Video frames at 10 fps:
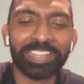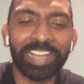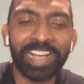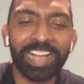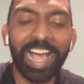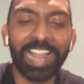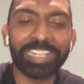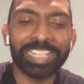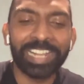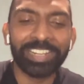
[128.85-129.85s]

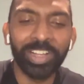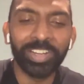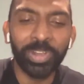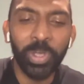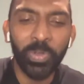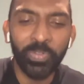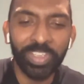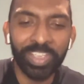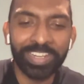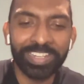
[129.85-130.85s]
Alex had gotten
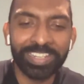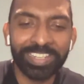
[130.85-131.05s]
COVID